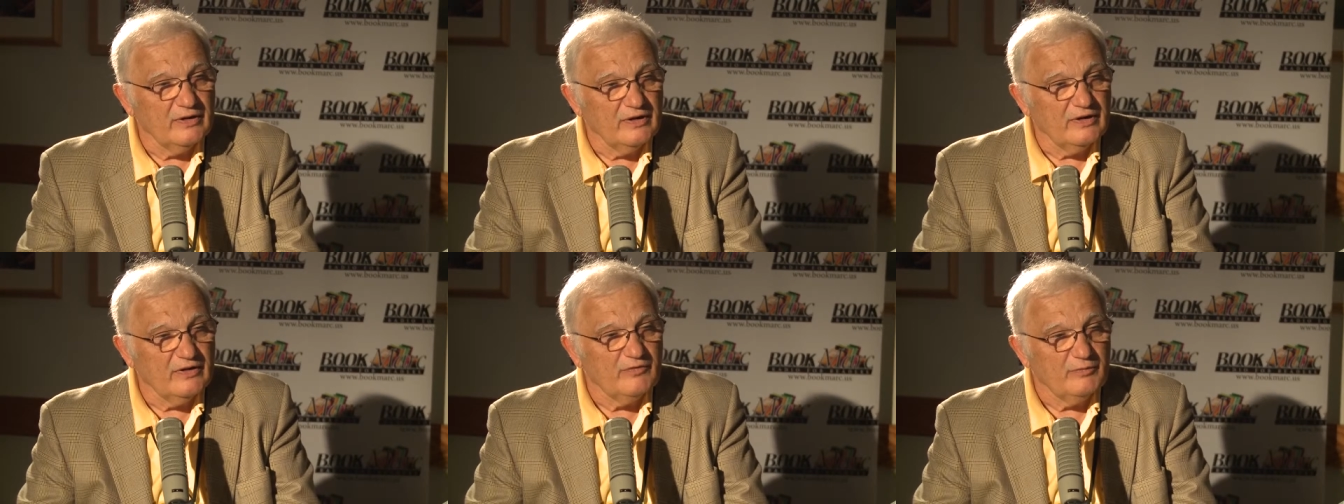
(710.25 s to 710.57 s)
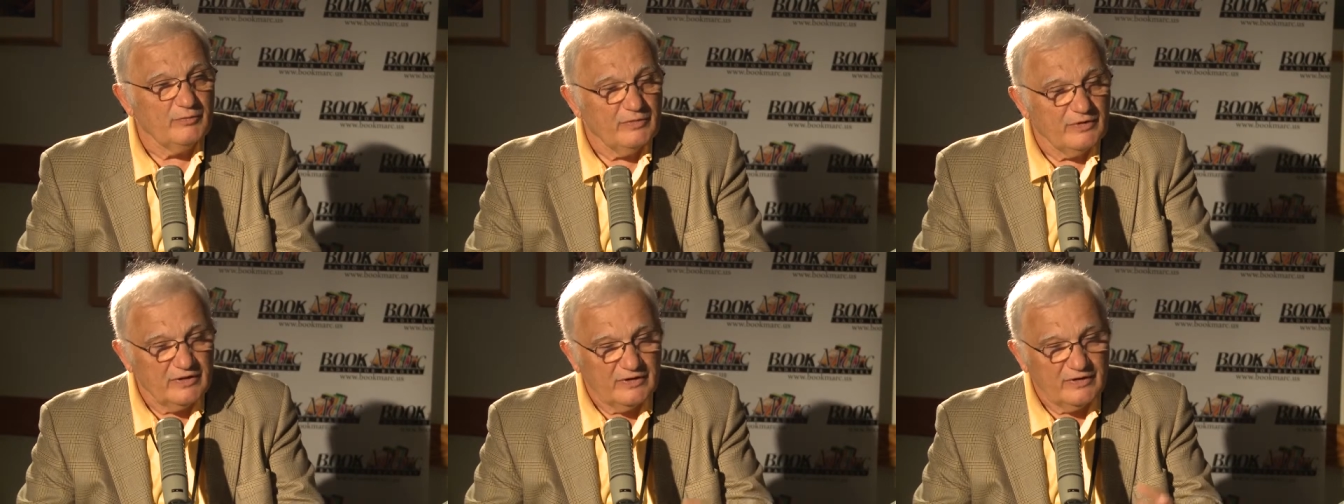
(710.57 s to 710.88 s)

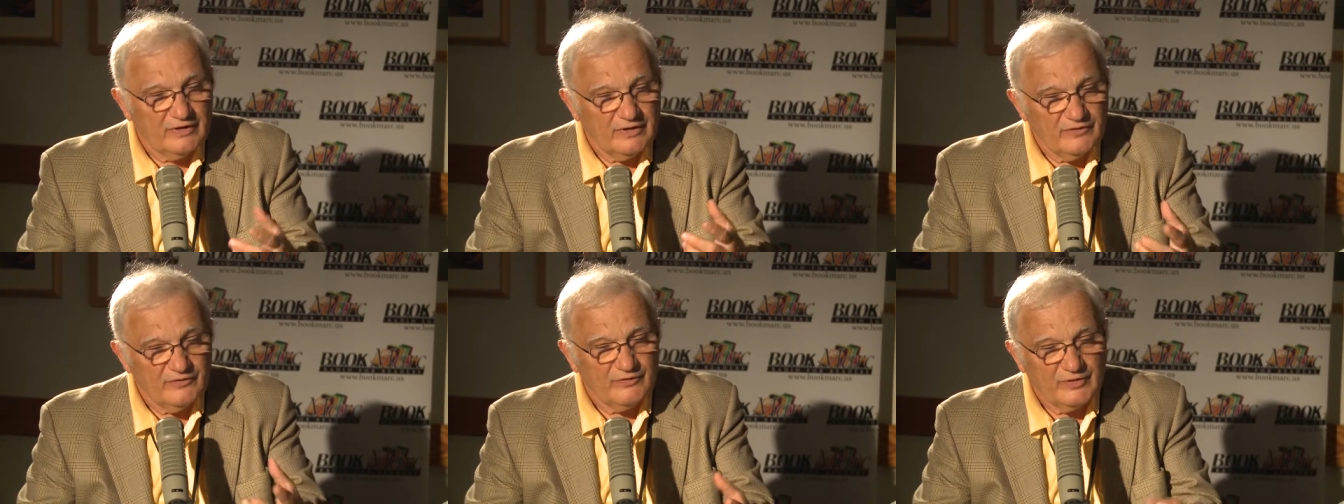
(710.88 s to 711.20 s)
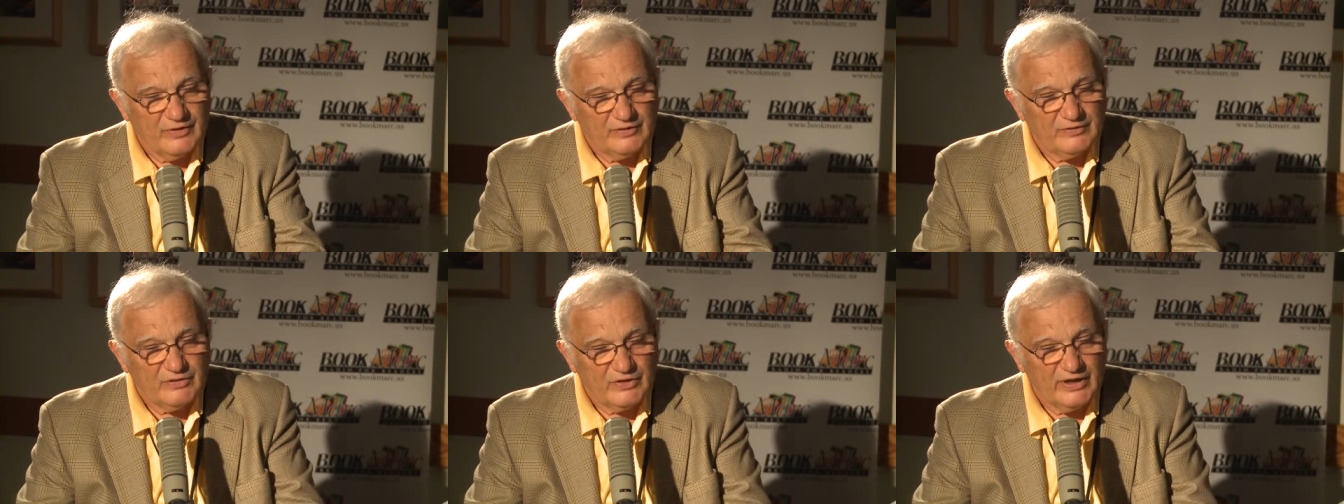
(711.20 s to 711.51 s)
of, uh,
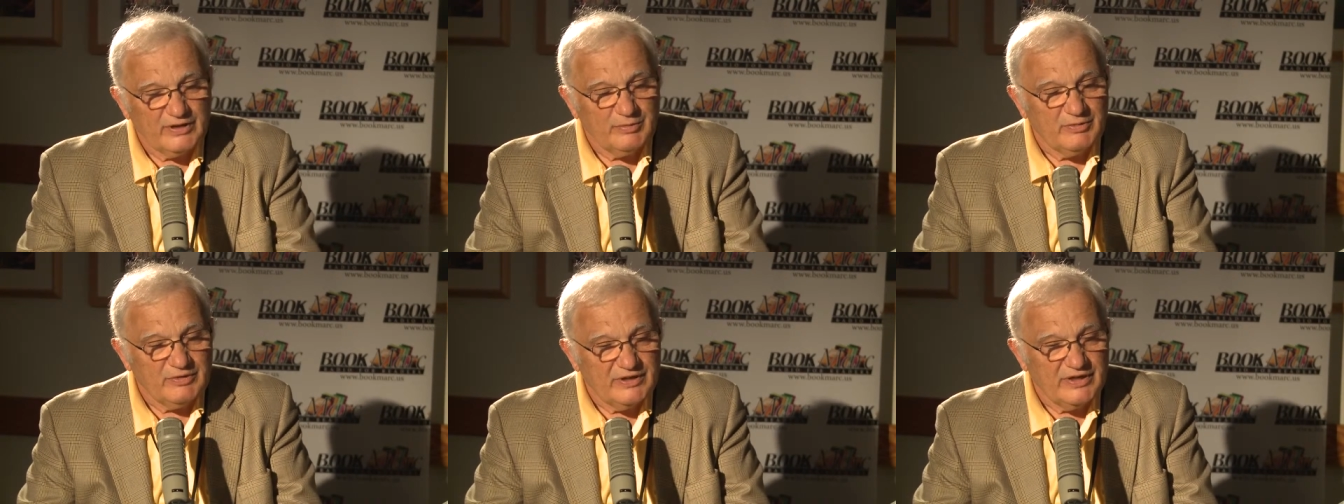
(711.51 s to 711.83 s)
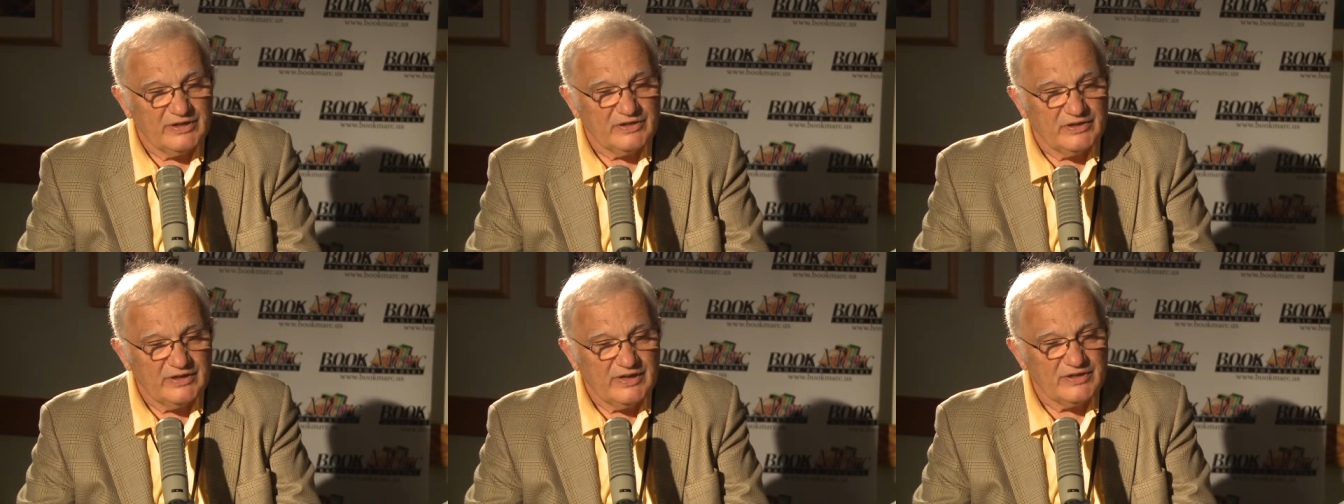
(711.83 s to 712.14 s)
of
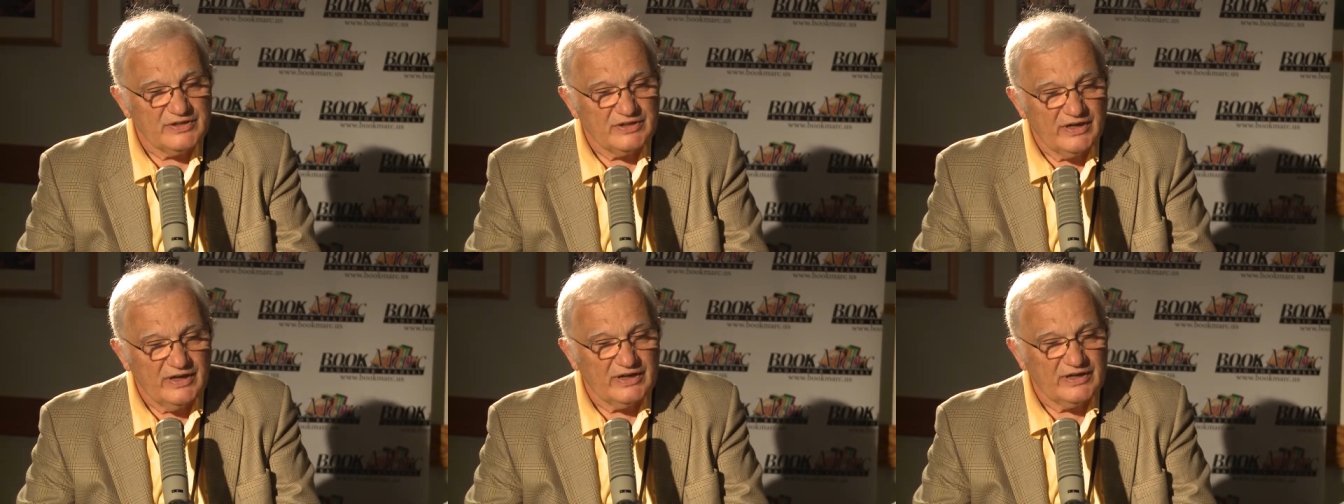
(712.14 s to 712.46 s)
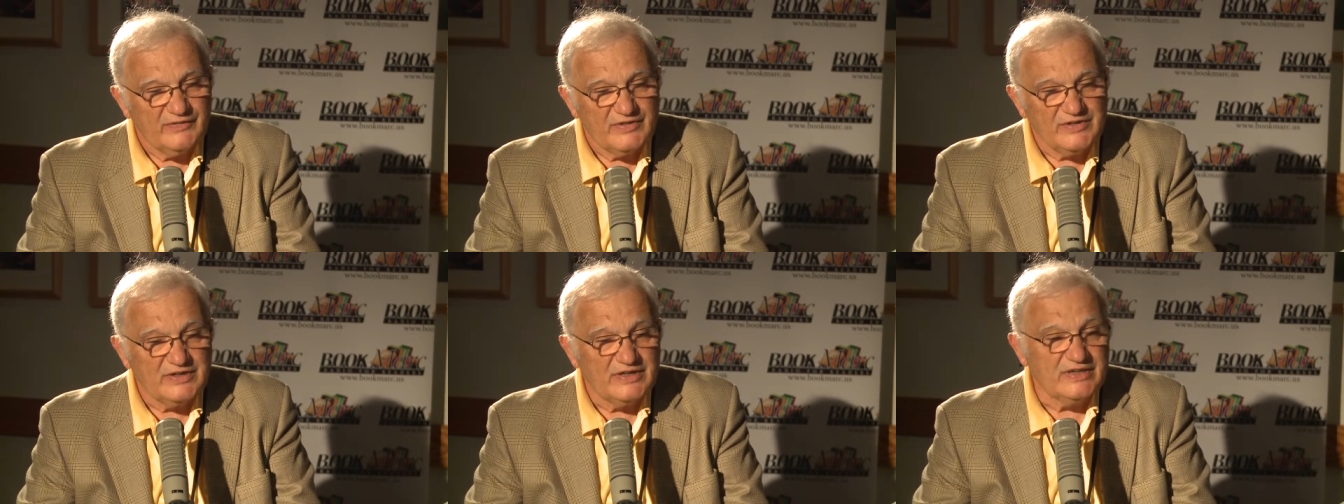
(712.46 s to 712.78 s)
documentation as an archivist?